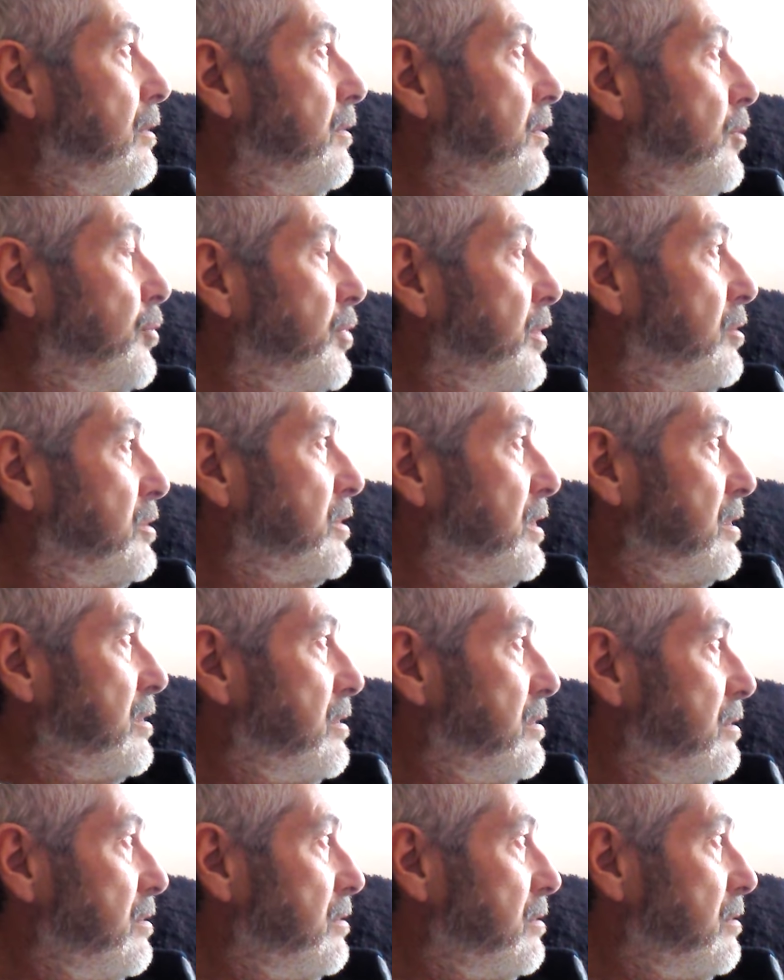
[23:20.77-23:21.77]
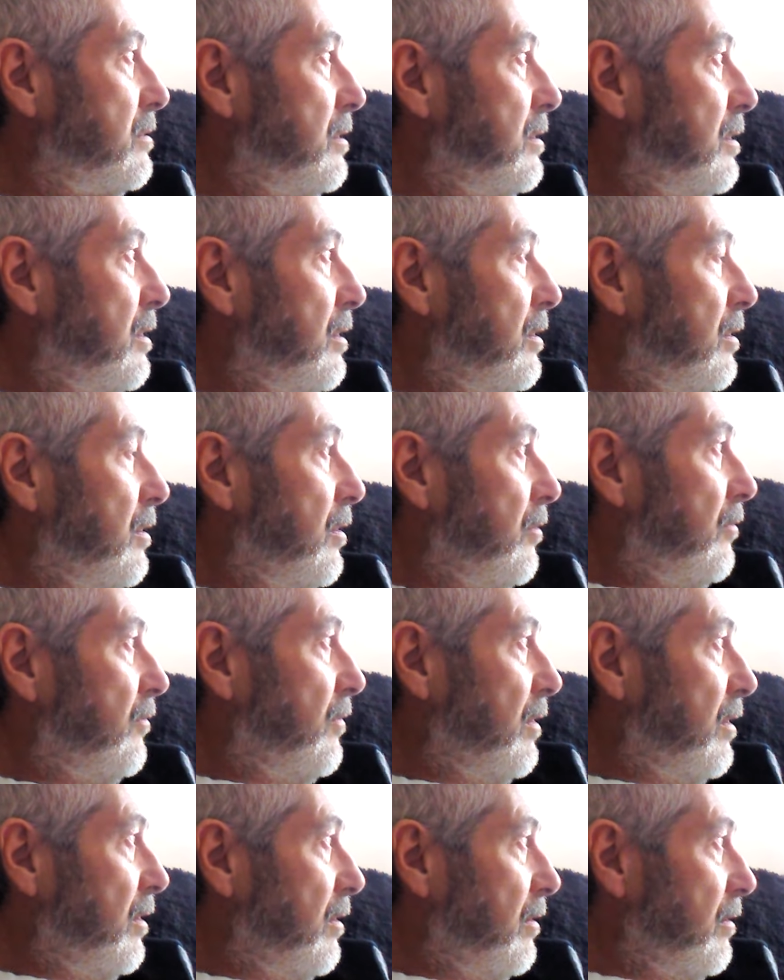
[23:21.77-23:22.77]
the processes of
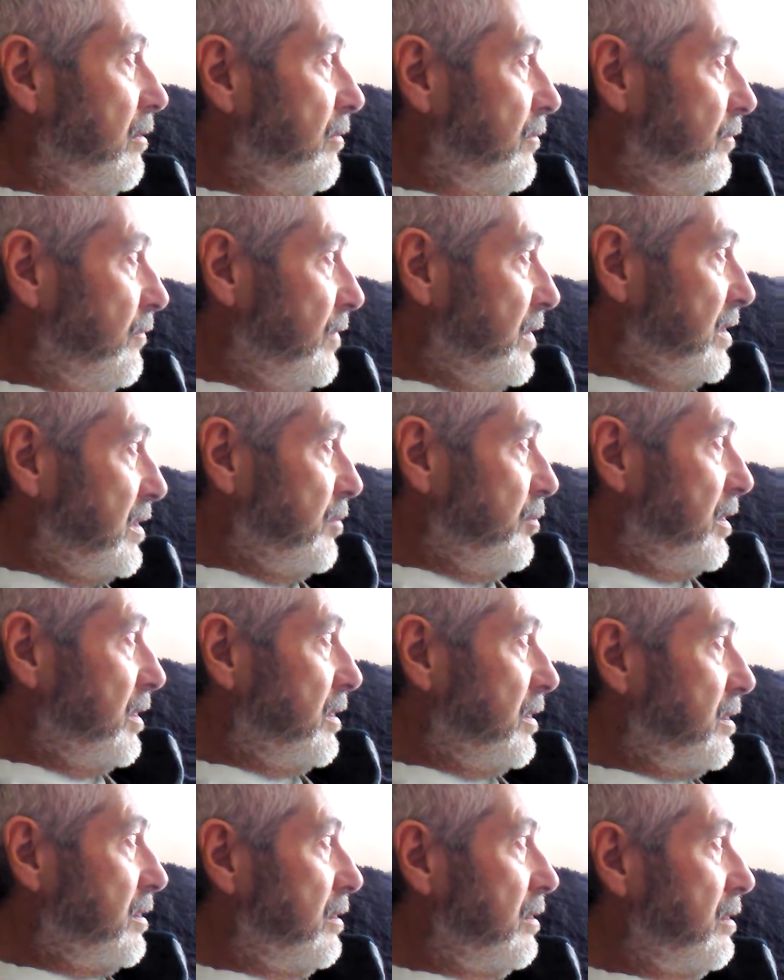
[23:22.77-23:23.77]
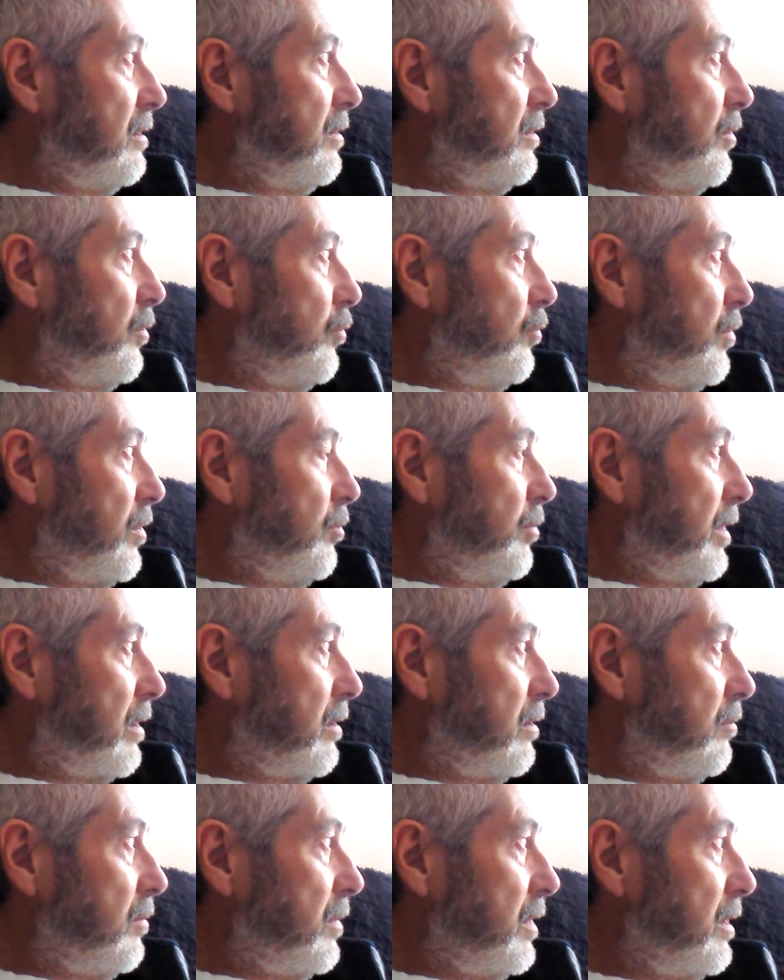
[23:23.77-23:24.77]
our visibility, we will
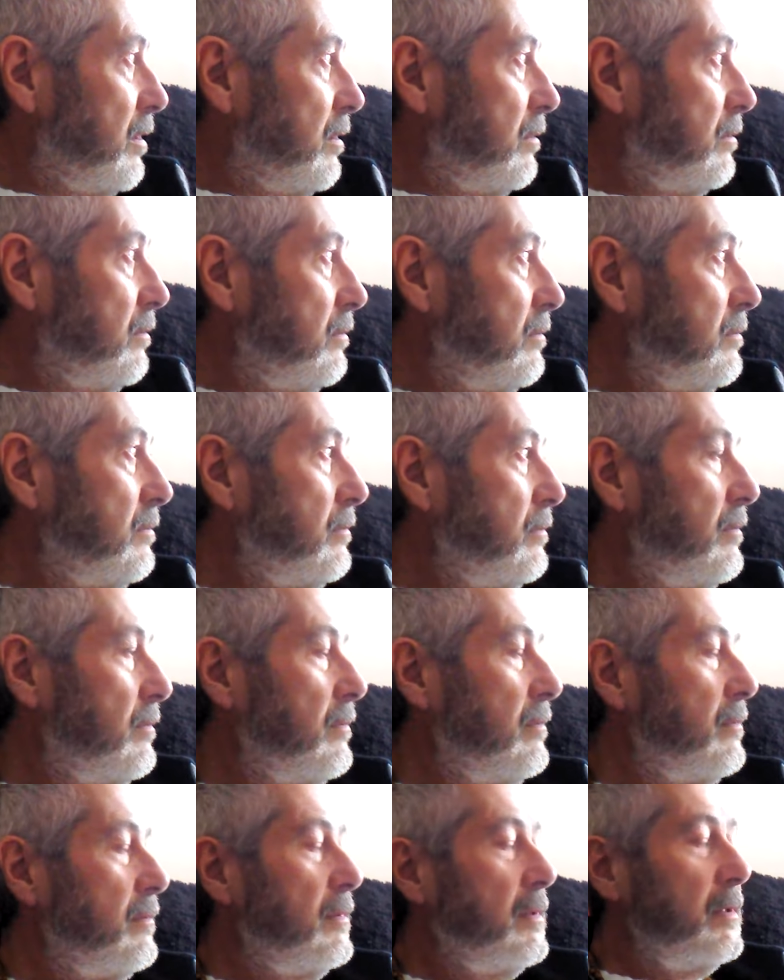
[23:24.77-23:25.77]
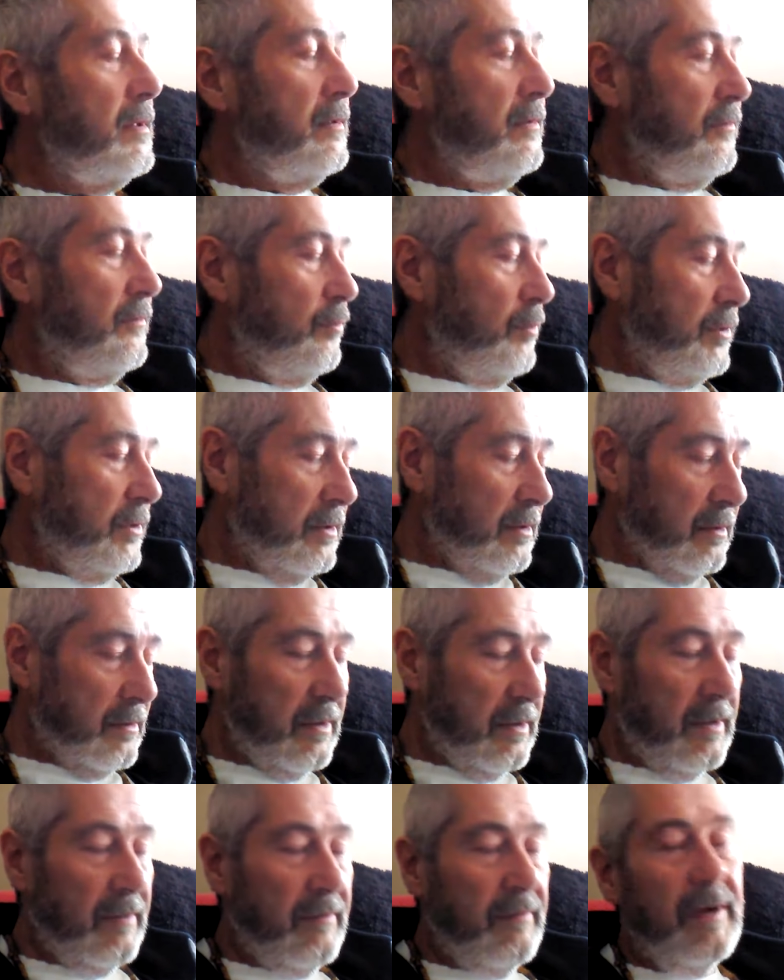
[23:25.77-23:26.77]
become ill. If we do not
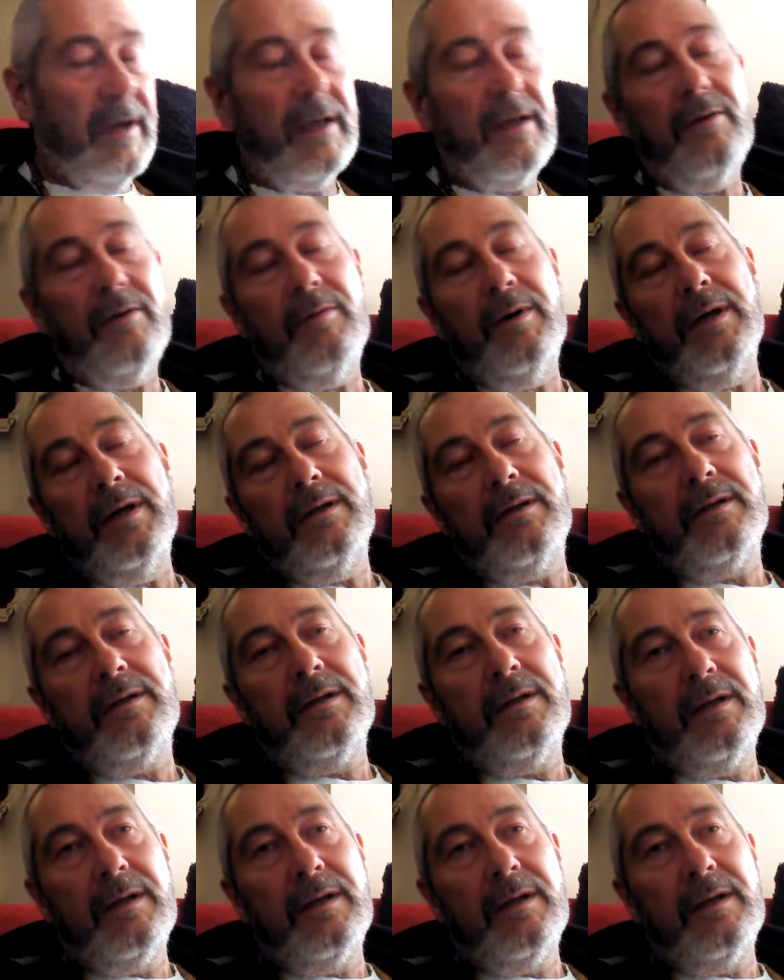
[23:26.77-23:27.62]
evacuate